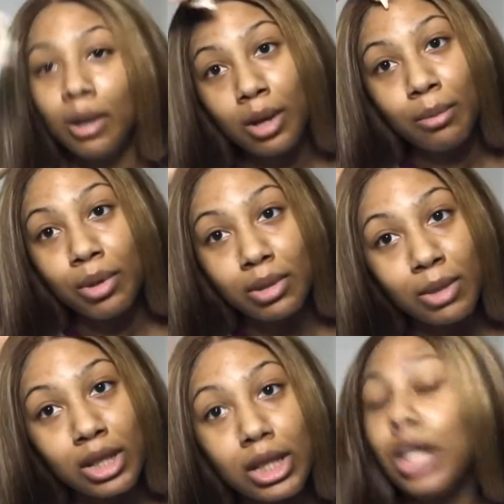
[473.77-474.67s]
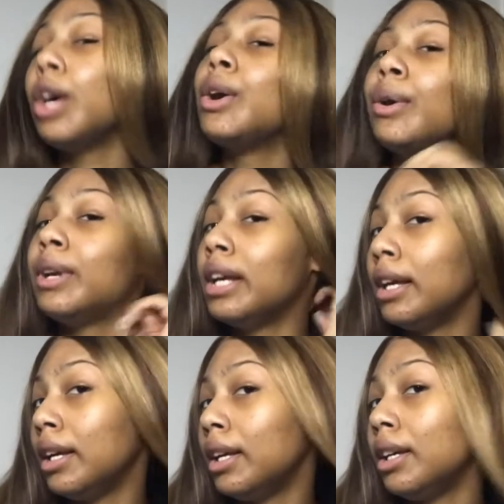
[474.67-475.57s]
Put some concealer on it.
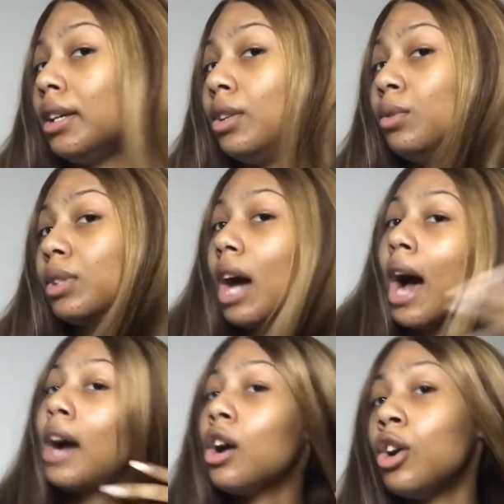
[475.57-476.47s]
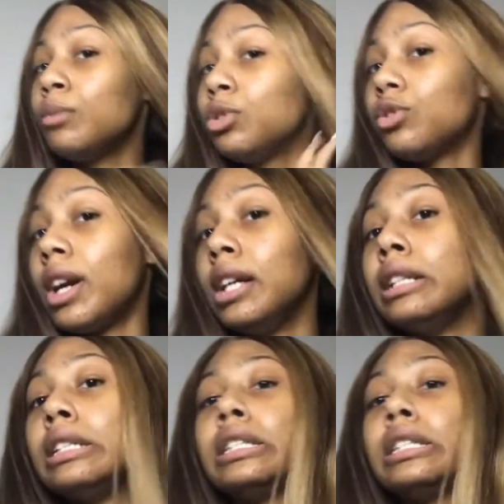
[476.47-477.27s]
Use the hot comb, straighten this